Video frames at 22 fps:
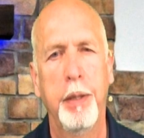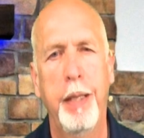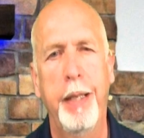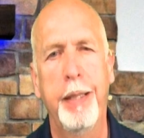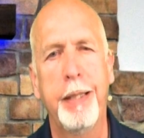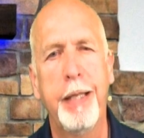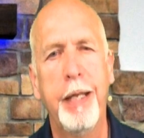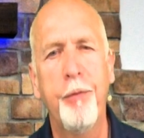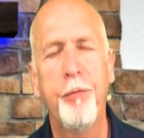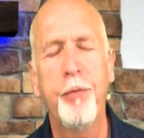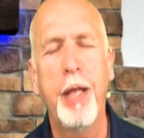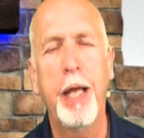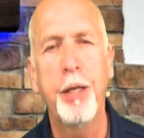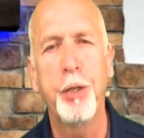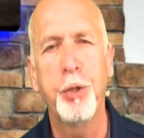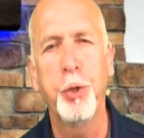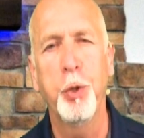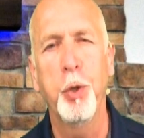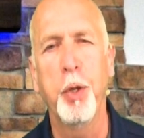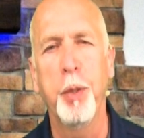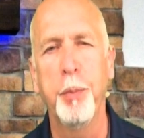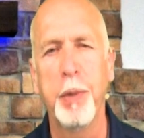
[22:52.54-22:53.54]
and give that
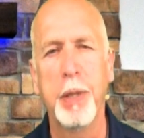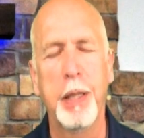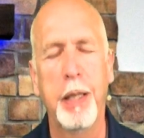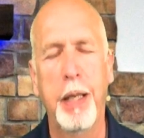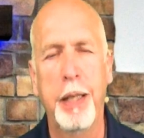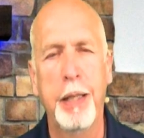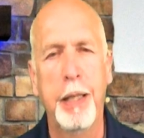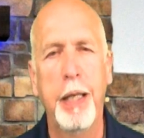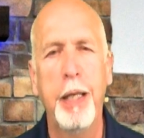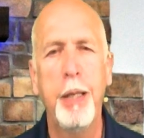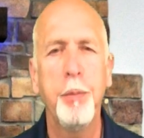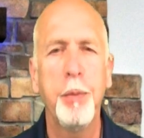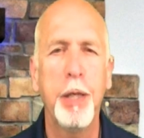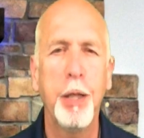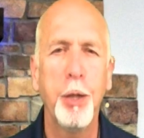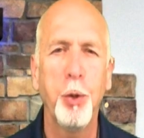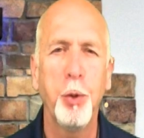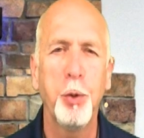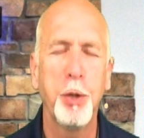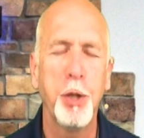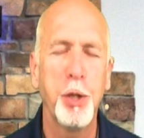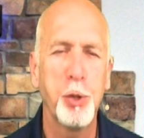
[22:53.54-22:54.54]
to him and, and let him get
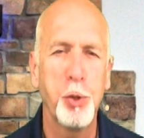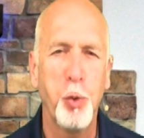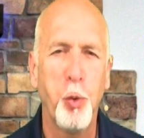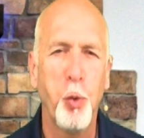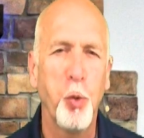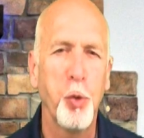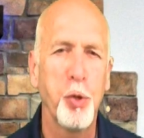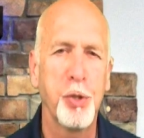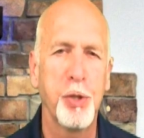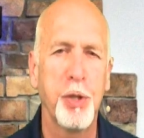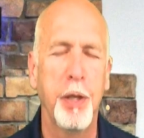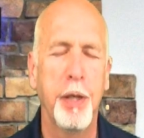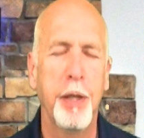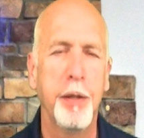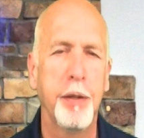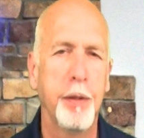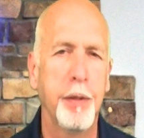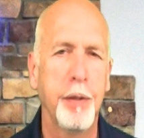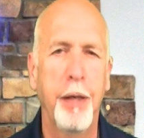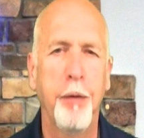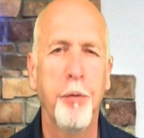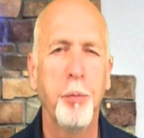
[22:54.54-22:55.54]
on this horse that
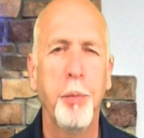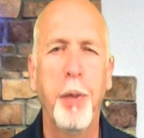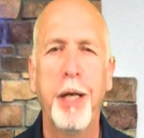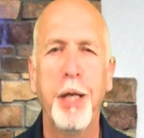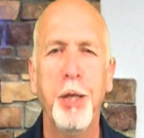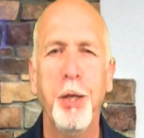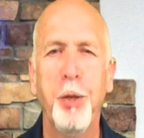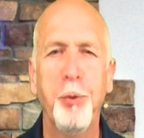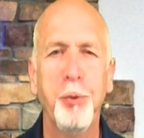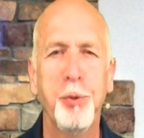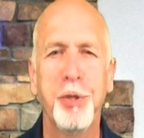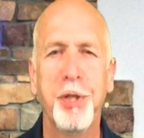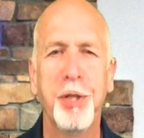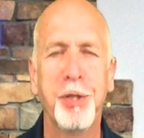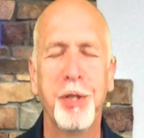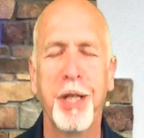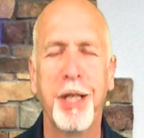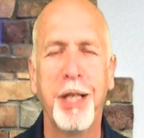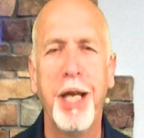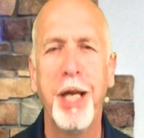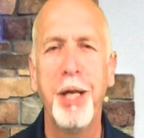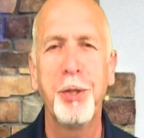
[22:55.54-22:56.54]
everybody knows is
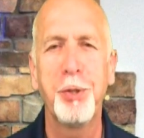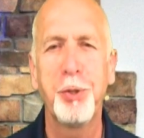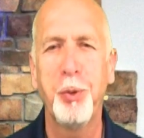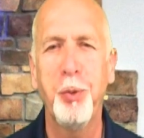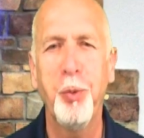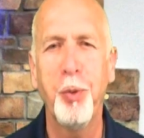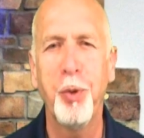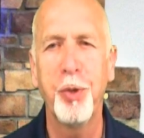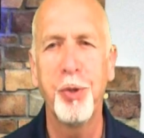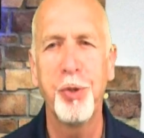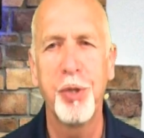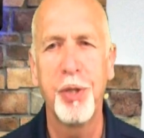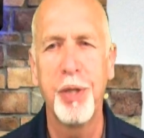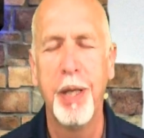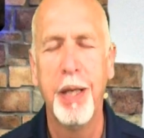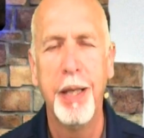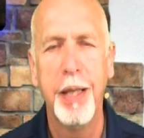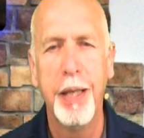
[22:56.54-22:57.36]
the king's horse